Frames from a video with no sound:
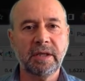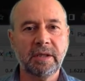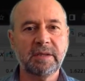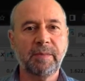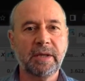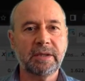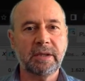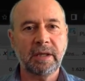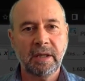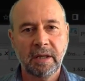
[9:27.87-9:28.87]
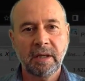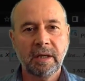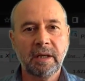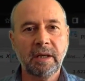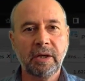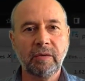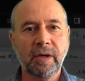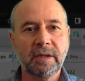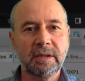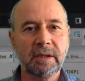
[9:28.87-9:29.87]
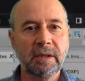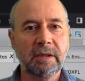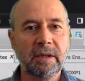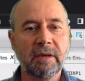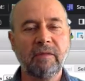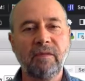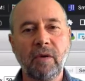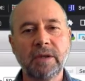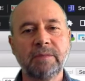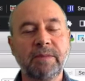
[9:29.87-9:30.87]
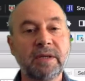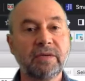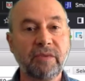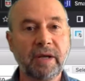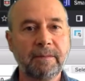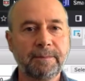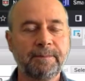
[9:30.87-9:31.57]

And especially here you can see the FOXP3.